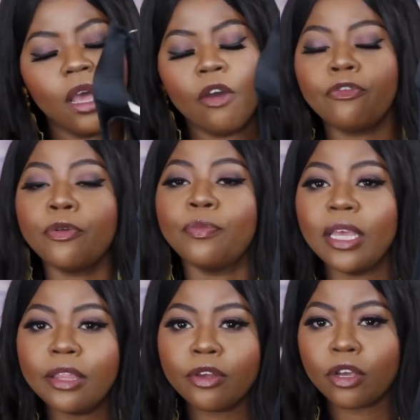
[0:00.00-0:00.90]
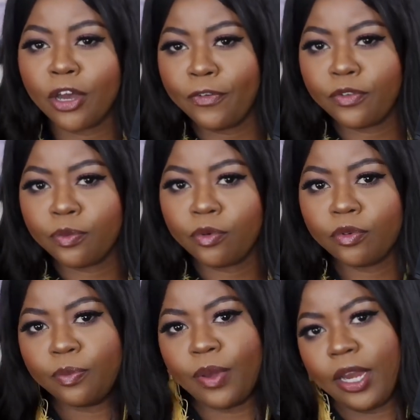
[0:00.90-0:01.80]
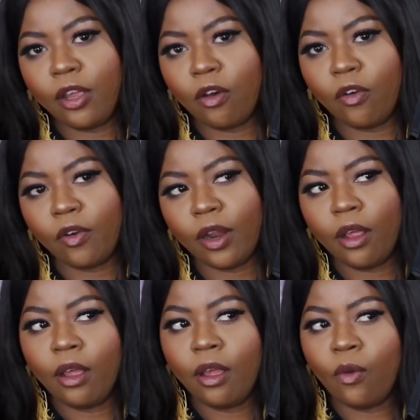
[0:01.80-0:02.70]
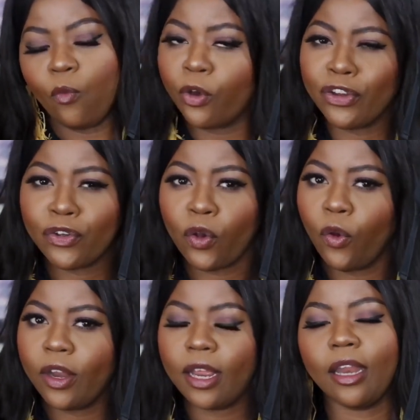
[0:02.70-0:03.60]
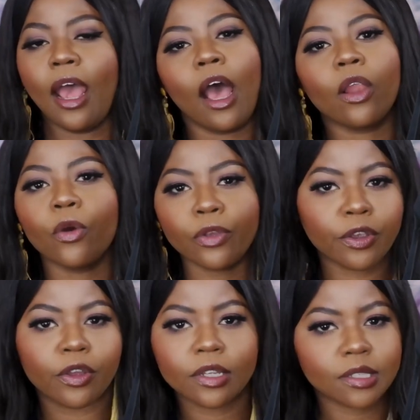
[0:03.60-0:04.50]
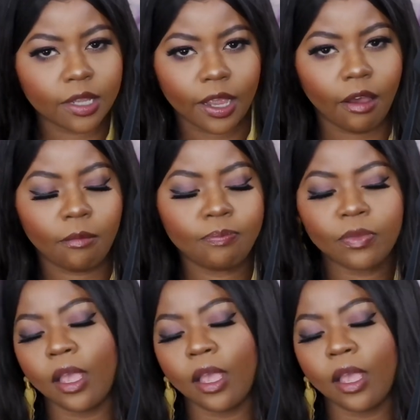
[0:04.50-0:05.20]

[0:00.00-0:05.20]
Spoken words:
For me, they're comfortable depending on where you're going and how long you're gonna stay out.